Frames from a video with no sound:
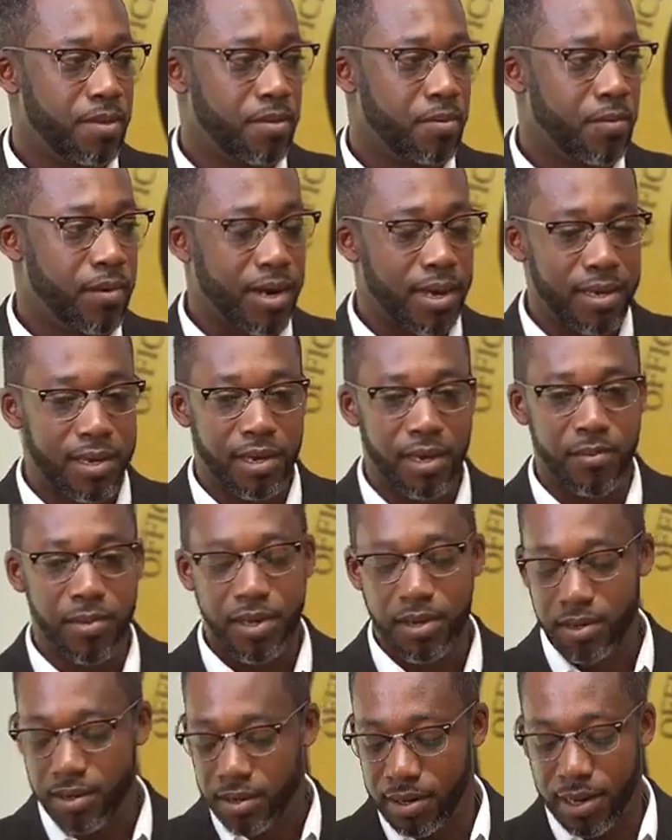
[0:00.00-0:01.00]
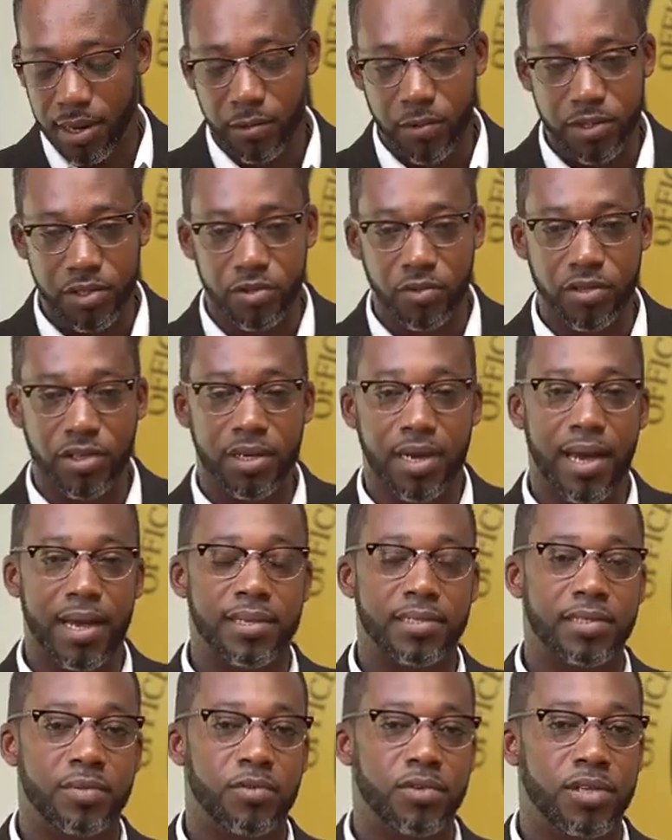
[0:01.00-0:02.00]
When I came in, that was not an
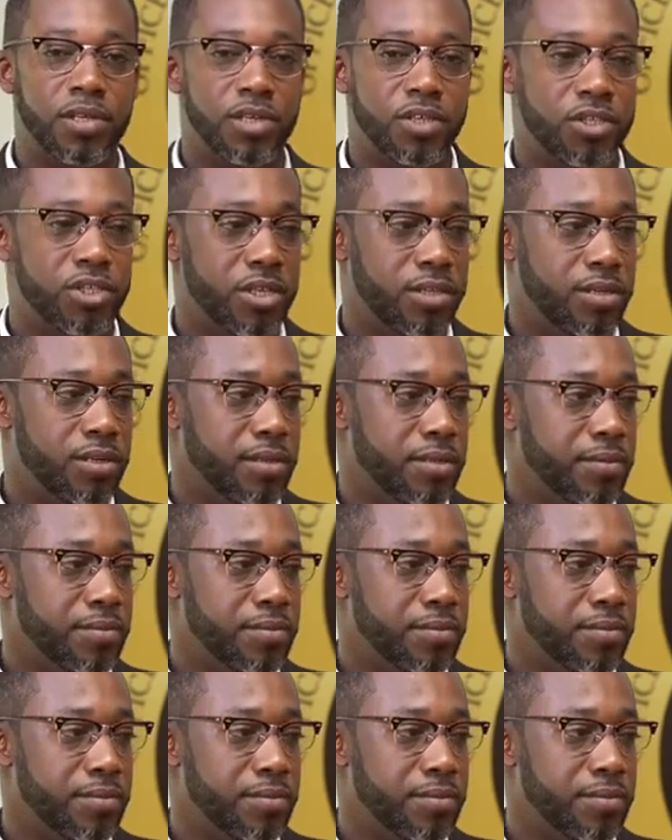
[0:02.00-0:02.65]
item on the agenda.